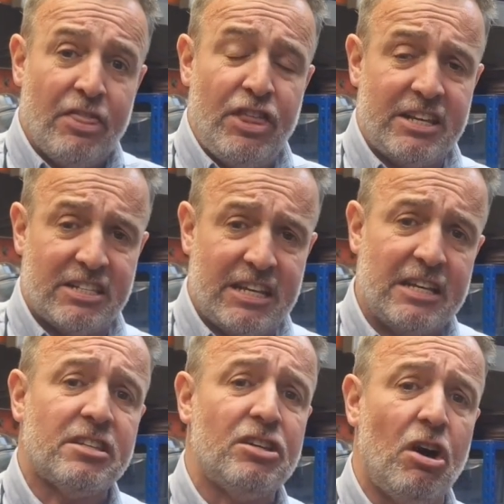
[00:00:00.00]
This
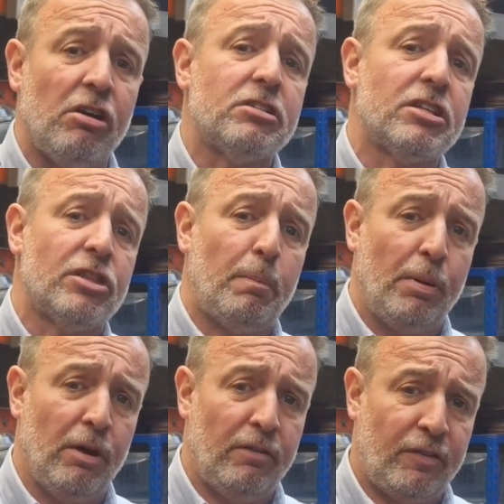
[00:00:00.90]
is not the
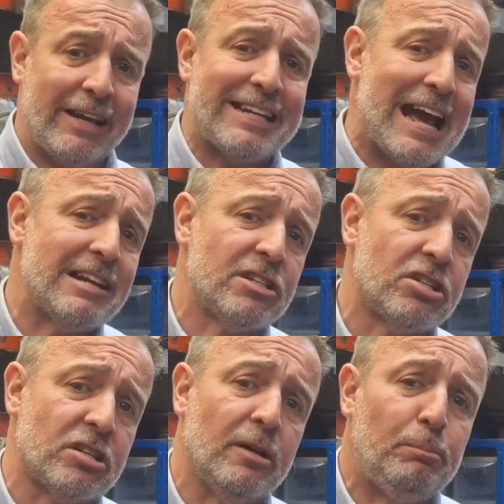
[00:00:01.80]
perfect
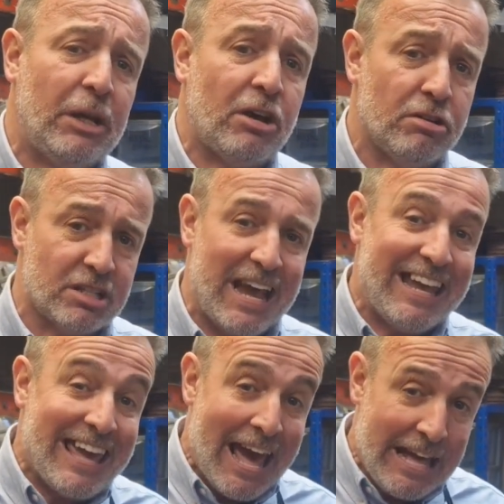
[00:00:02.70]
answer, because
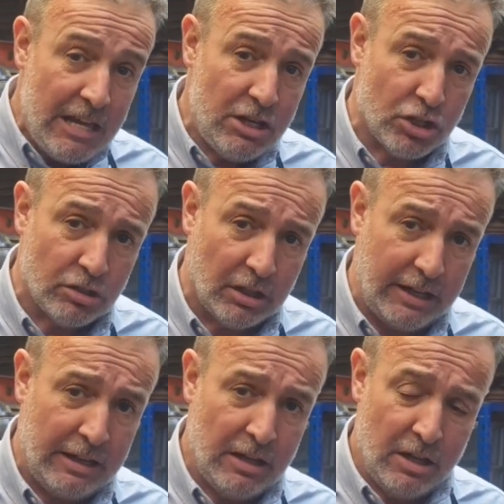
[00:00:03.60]

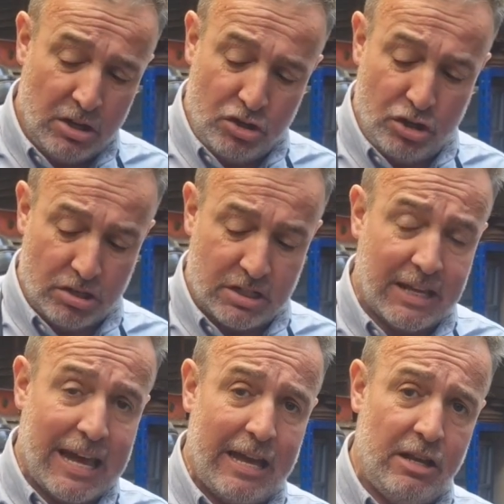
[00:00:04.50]
occasionally, just
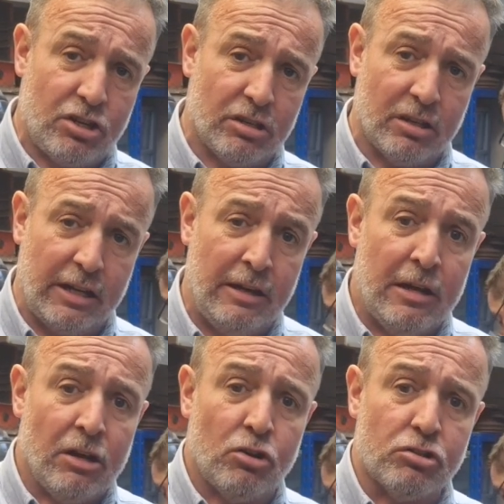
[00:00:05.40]
occasionally,
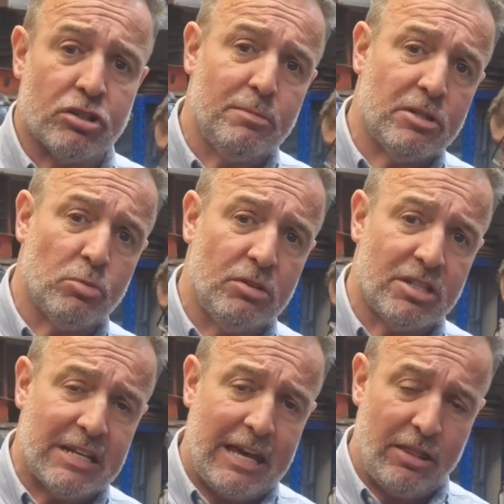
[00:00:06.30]
customers will
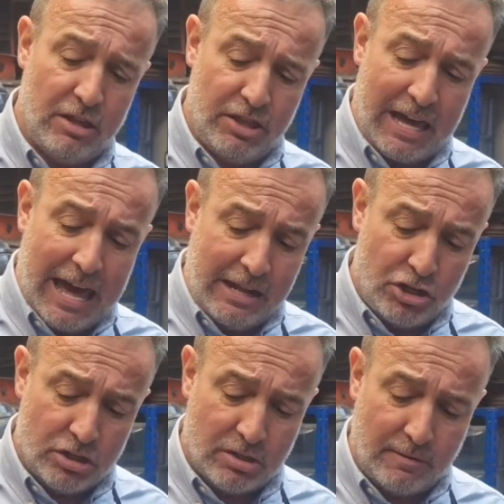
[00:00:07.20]
say that the
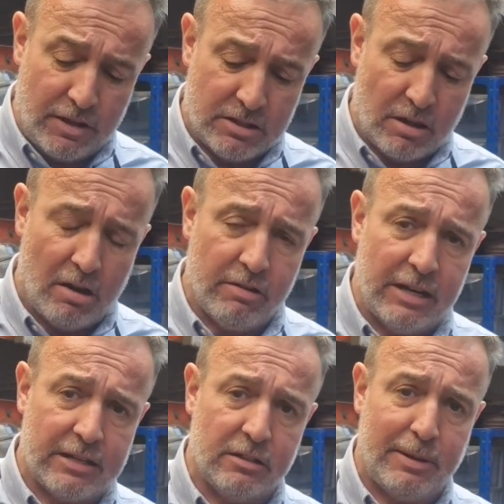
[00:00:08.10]
edges of this are a
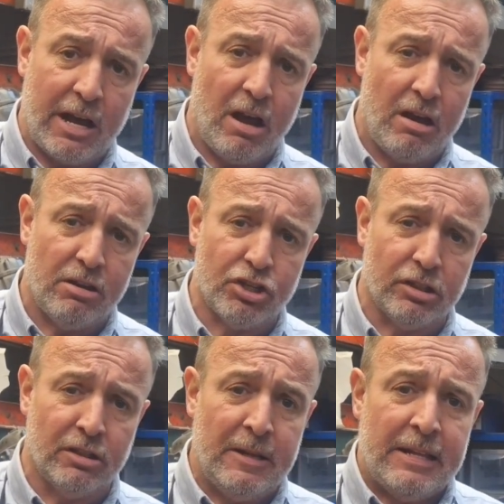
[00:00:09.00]
little bit harsh
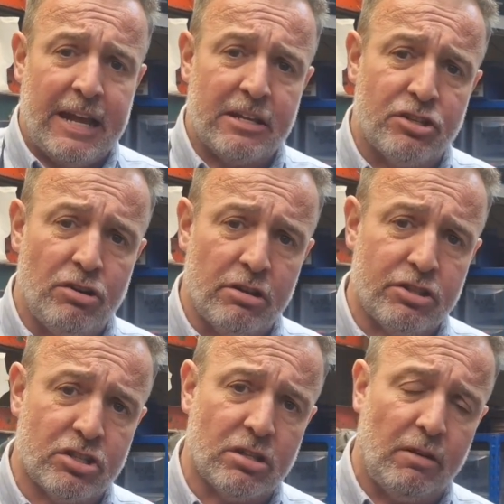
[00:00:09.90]
and it's not as
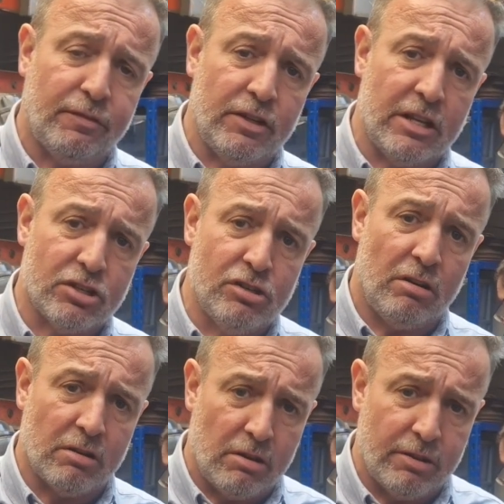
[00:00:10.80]
soft, and it's
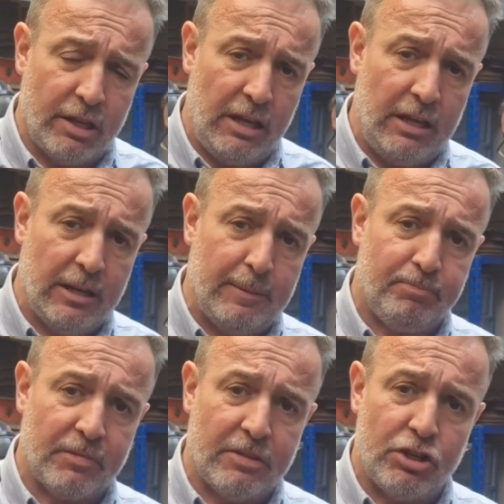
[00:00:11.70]
not got
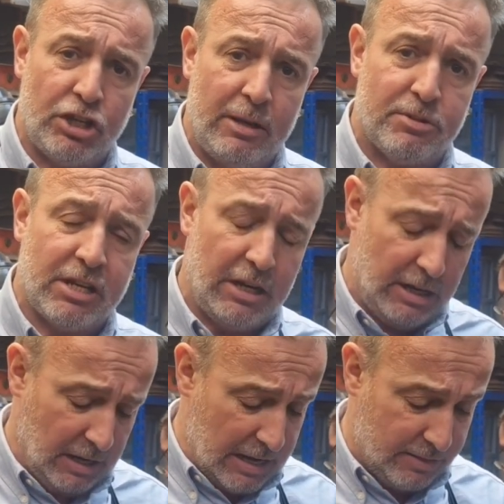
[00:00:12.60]
the sheepskin
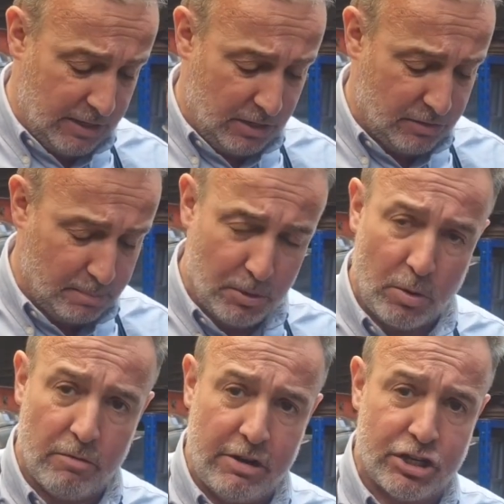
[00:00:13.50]
in like the boot
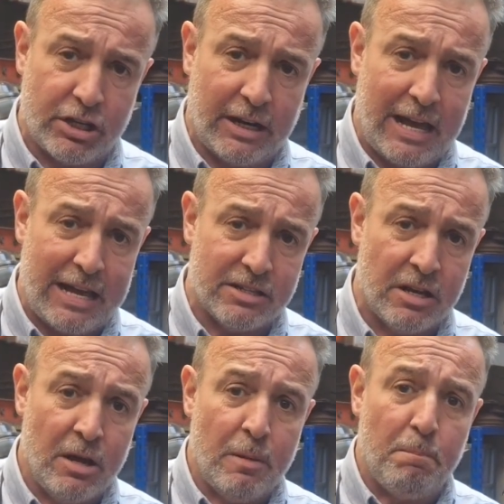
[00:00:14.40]
originally has,
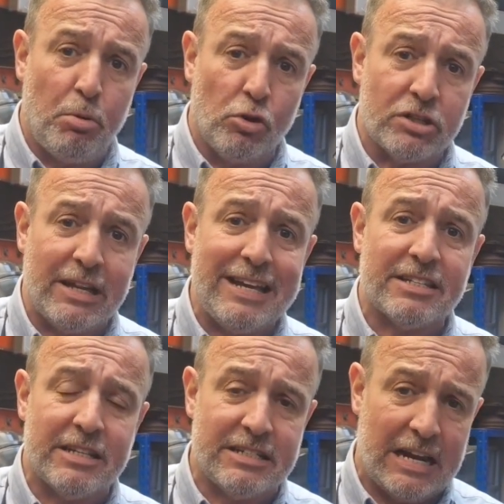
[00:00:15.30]
but it's
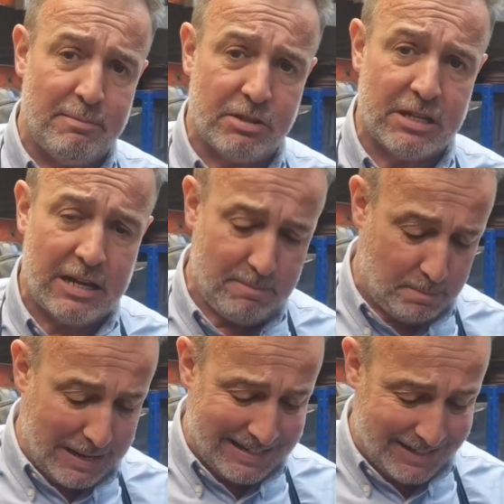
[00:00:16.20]
a damn sight
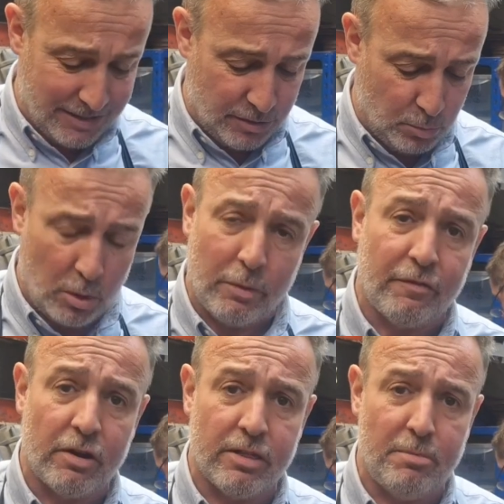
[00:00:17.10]
better than what we've
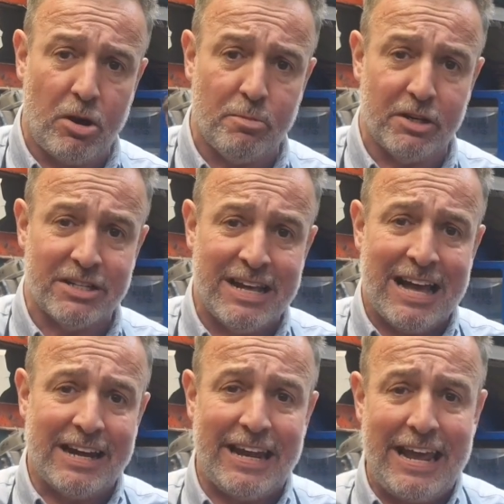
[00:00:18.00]
got at the moment.
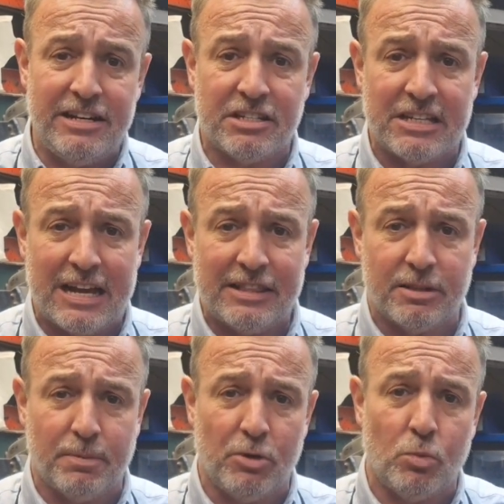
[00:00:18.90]
And inside
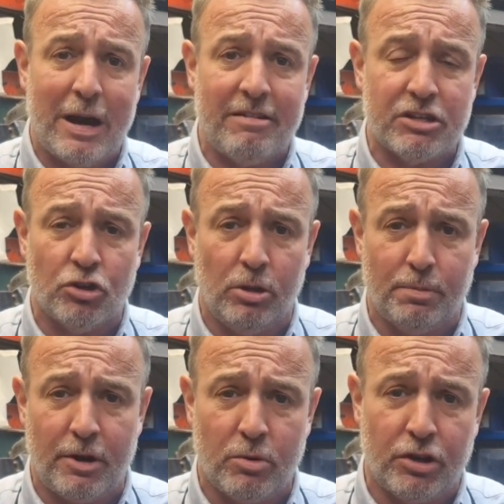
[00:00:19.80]
the boot, where it's all
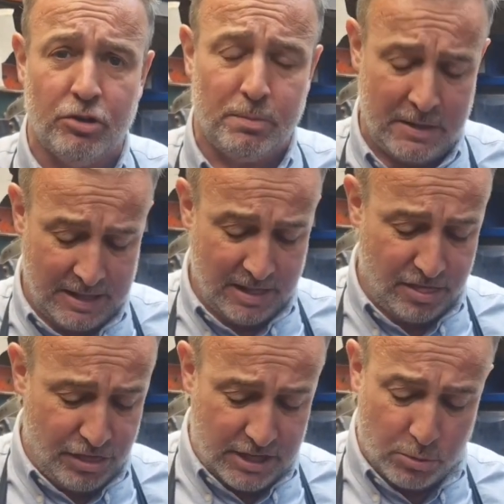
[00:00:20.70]
broken up,
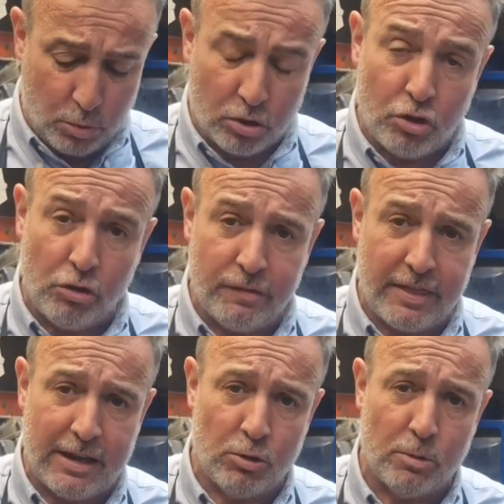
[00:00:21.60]
this will cover
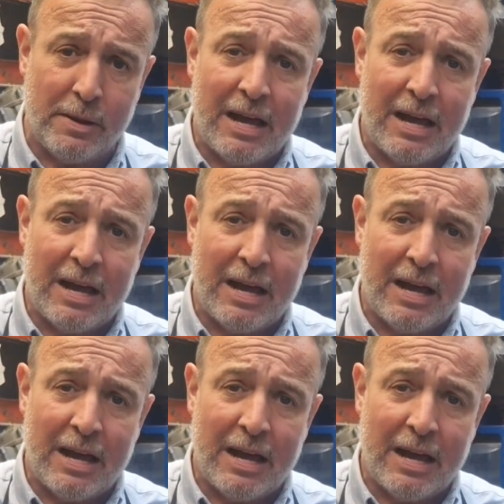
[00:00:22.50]
that up.